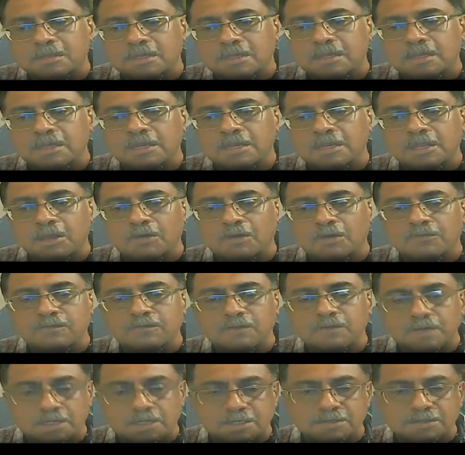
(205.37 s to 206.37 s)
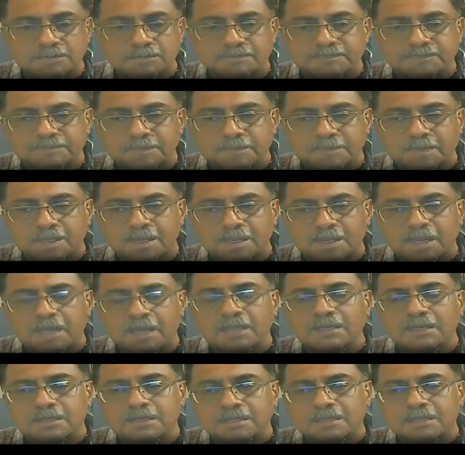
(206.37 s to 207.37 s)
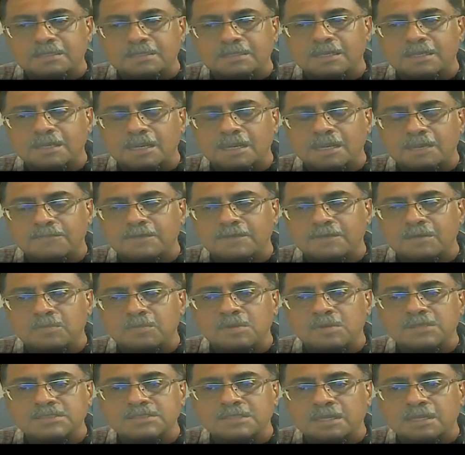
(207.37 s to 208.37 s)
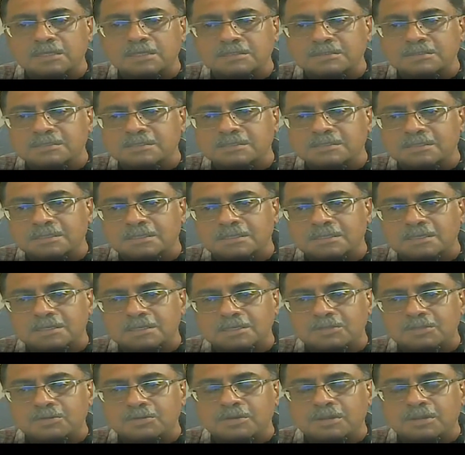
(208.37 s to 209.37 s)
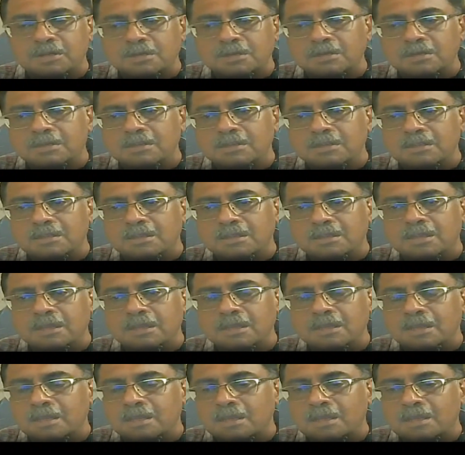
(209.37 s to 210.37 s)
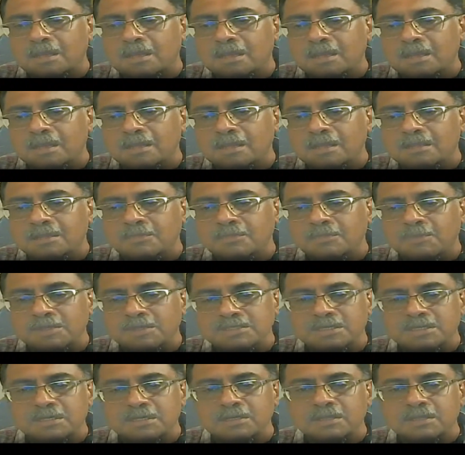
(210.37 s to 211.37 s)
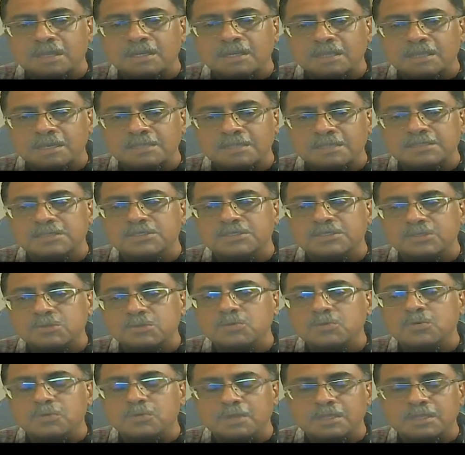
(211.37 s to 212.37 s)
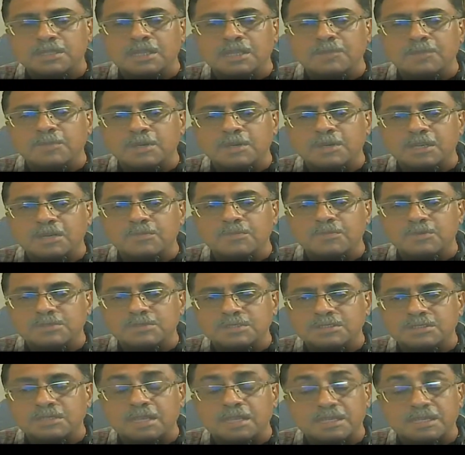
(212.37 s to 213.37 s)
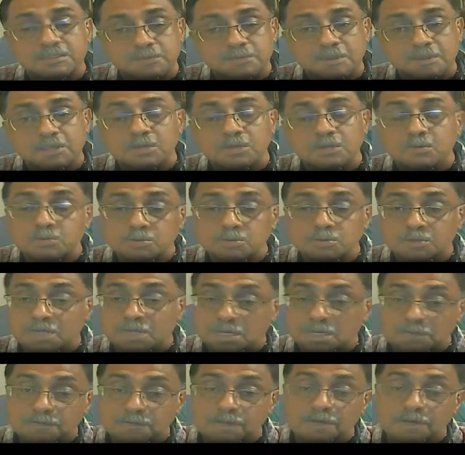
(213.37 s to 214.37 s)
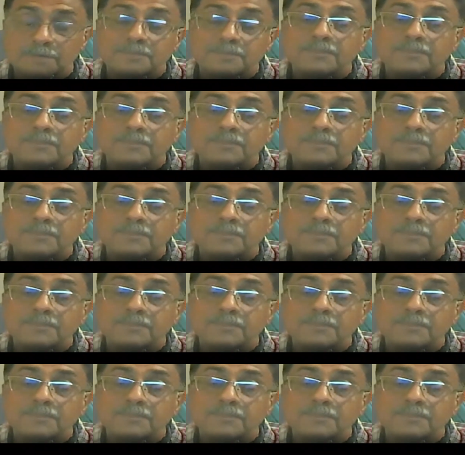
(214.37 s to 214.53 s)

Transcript: area of work, and the deliverables that the person engages you in that particular position expect you to deliver.